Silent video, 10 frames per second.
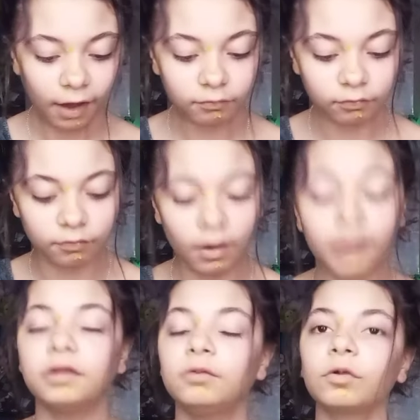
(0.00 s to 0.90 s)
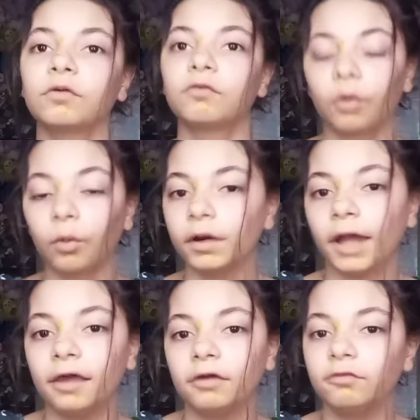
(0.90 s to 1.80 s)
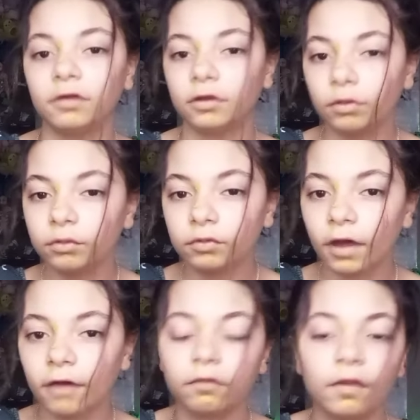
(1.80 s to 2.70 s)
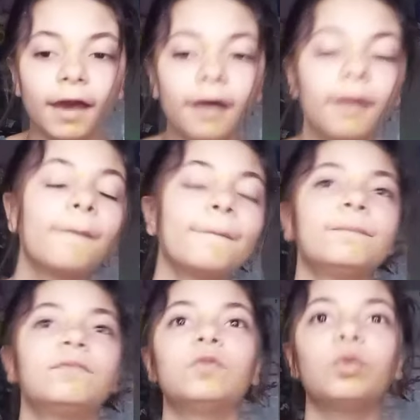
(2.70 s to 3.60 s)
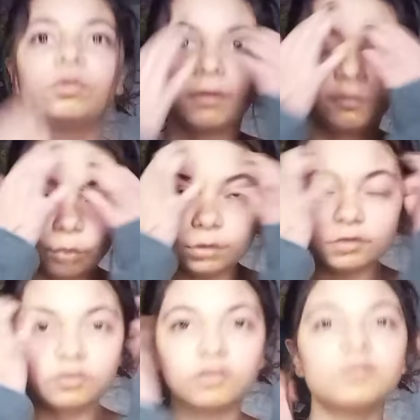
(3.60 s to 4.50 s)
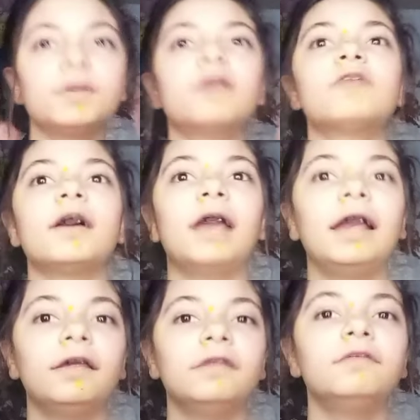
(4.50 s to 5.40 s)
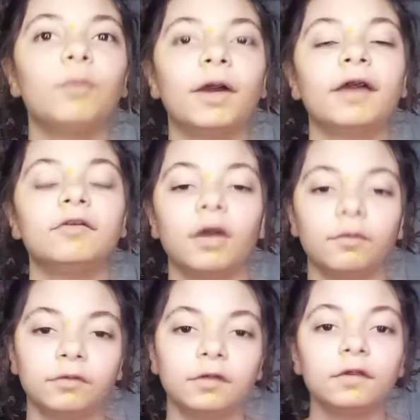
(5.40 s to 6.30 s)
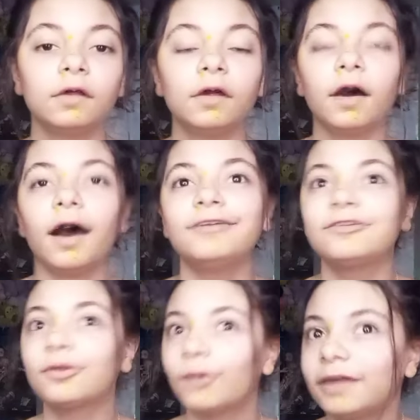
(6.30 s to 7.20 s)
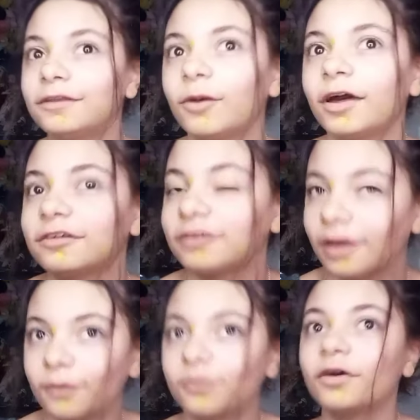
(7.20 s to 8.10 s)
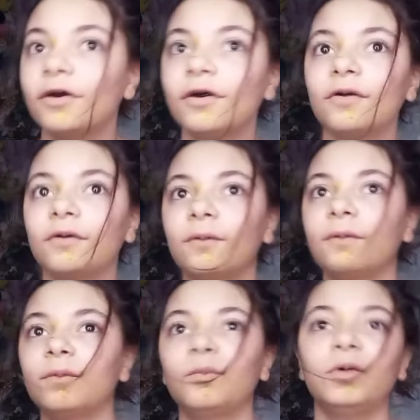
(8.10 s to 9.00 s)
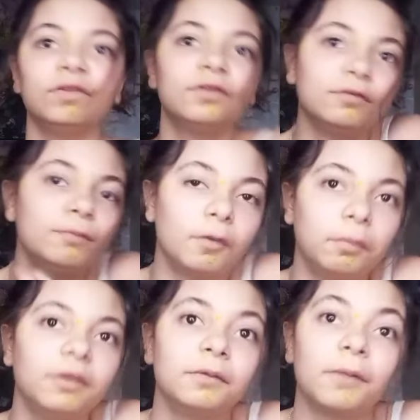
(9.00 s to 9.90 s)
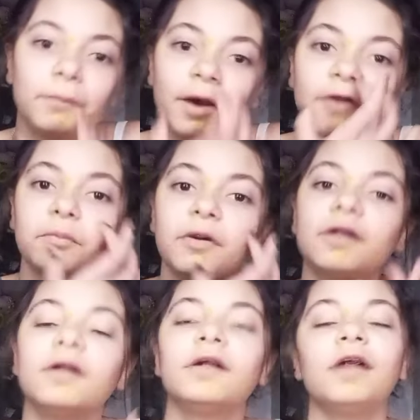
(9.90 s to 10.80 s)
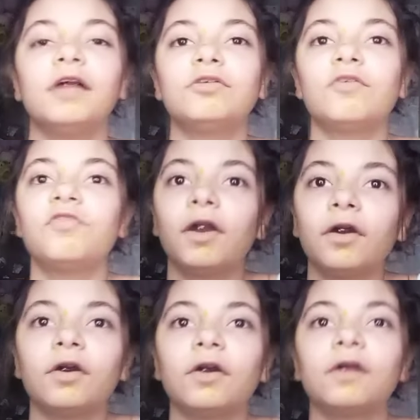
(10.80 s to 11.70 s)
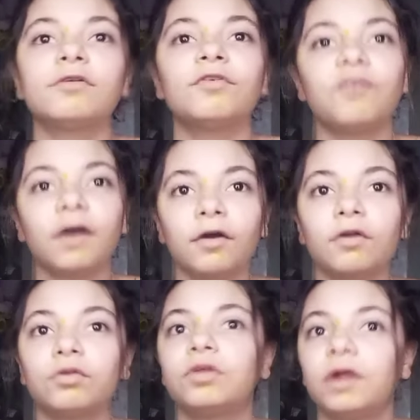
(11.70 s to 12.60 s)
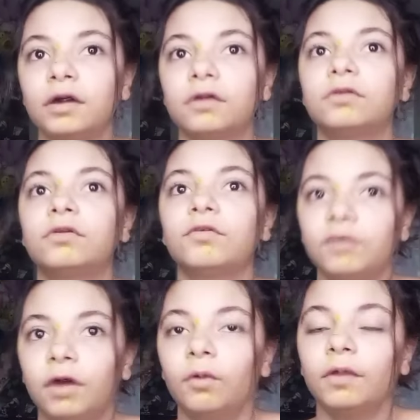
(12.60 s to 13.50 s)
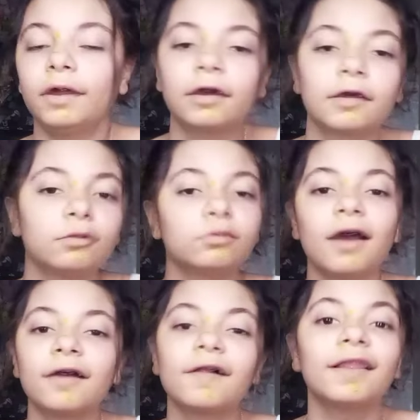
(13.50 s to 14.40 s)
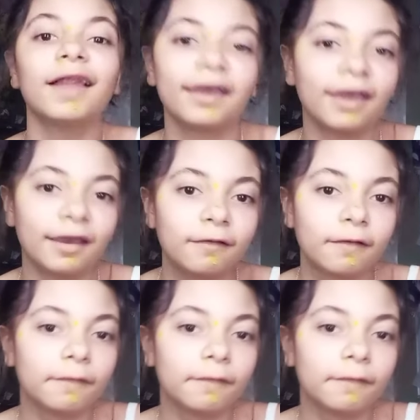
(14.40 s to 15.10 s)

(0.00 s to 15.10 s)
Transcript: didn't want to record any videos after that with my voice just because I hated the way I sounded. I still hate the way I sound with this metal plate in my mouth, but it's a fair thing to feel. You're not gonna like it.